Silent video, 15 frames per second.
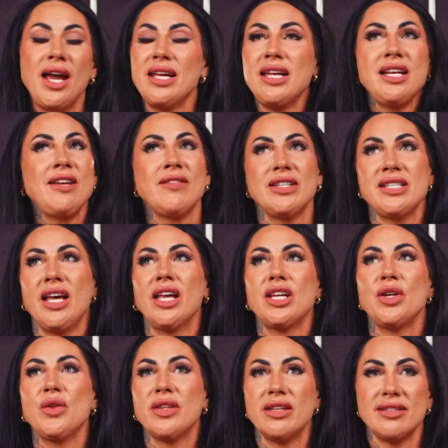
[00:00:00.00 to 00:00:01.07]
I can even tell
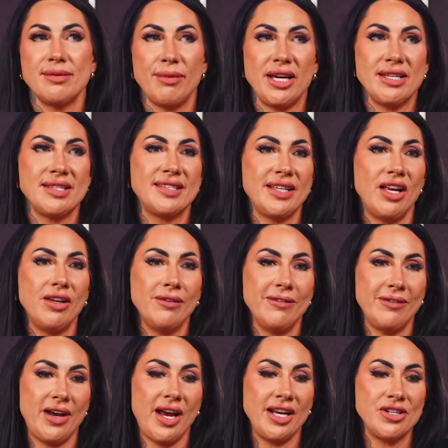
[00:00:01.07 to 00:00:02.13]
you this
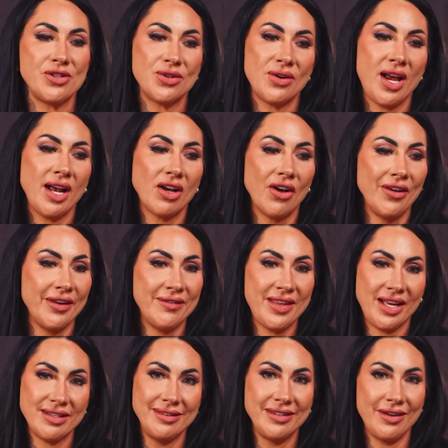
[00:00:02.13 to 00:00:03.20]
myself. I track all of
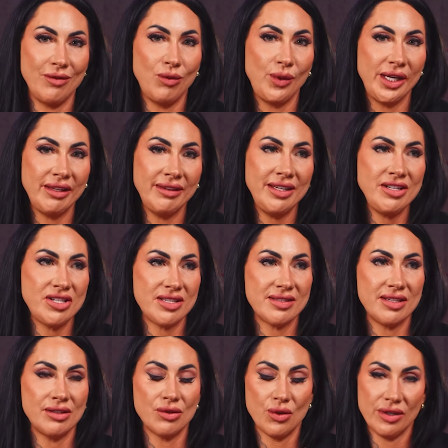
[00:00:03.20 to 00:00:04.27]
that stuff weekly
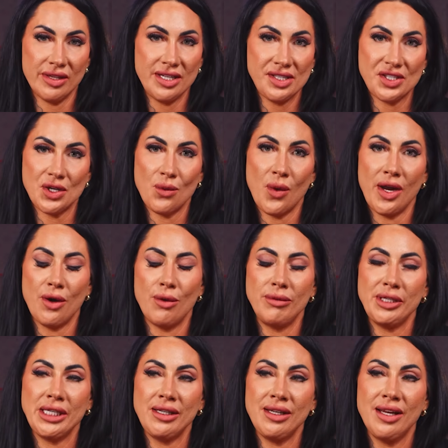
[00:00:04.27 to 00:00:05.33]
just in northeastern
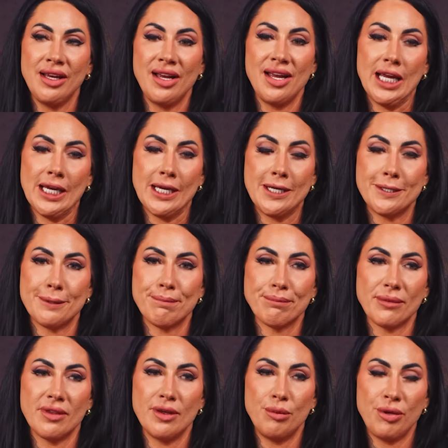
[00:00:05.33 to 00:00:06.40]
Wyoming, and
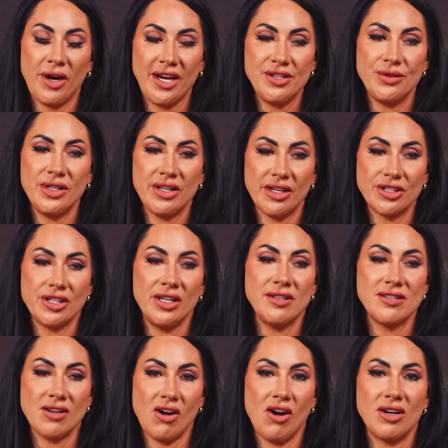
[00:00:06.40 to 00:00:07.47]
the price
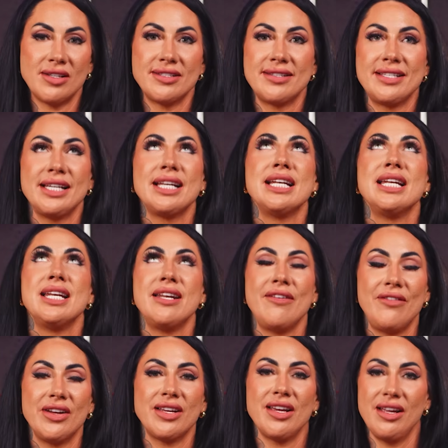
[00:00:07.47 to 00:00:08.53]
reductions are
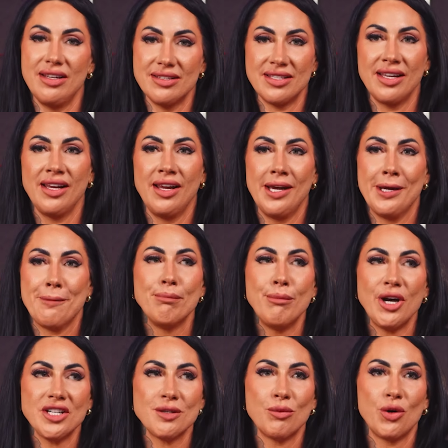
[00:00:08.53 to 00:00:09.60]
significant,
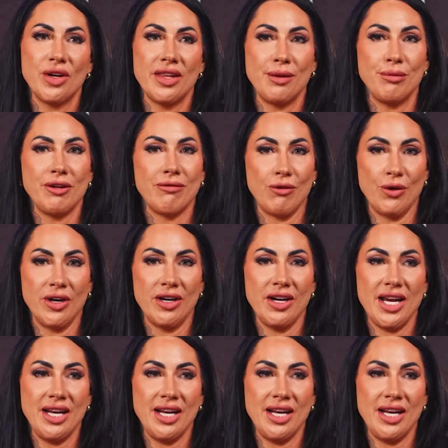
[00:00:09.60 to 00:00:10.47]
much more than before.